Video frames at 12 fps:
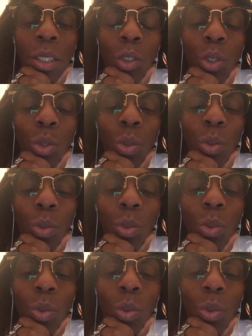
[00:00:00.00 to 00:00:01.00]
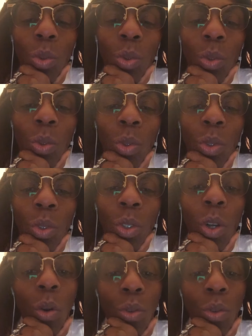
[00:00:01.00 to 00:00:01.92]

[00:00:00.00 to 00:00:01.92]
to go